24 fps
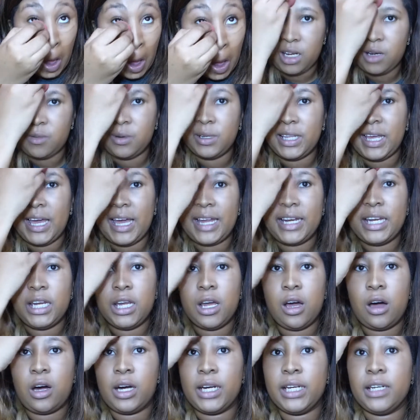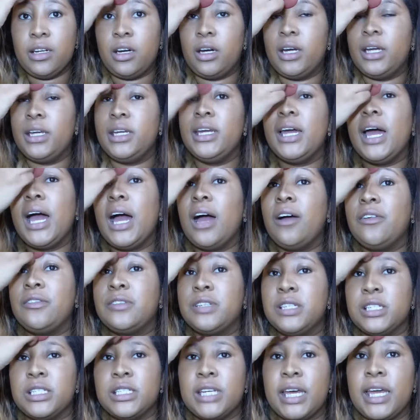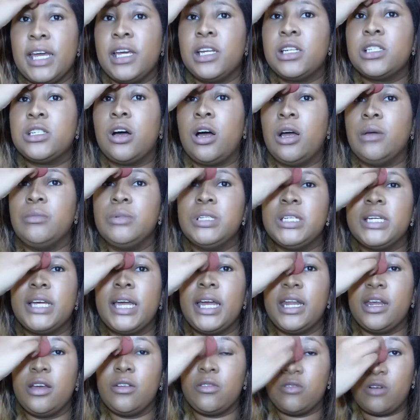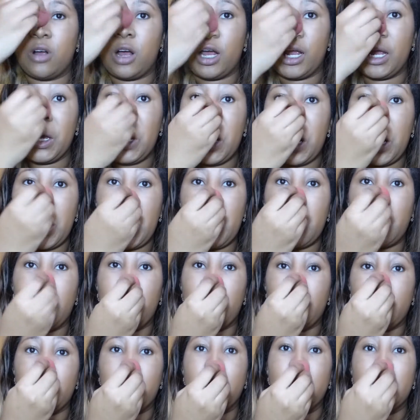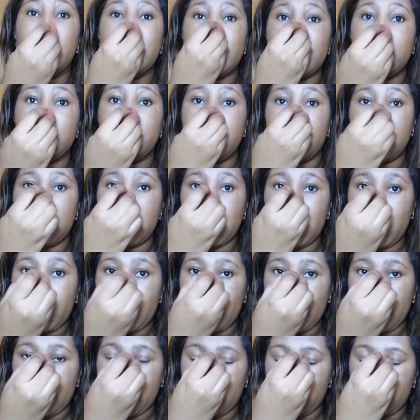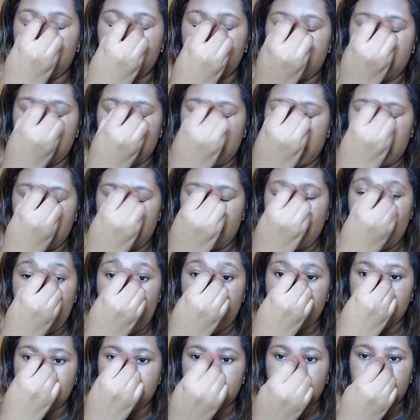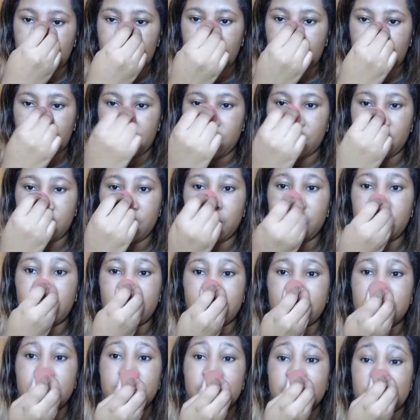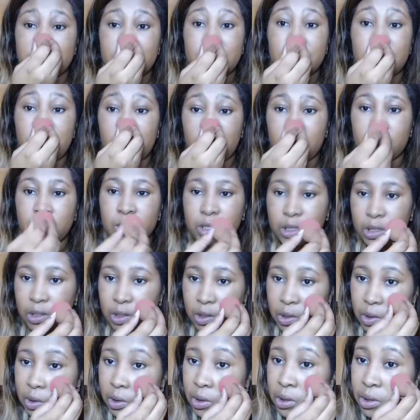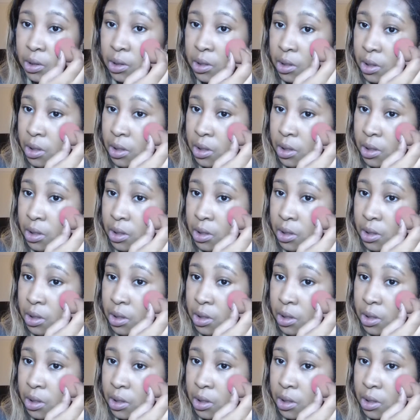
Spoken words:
Like with any highlight, you have to take time to get it right, otherwise you'll be looking like a patchwork quilt, which is not the look.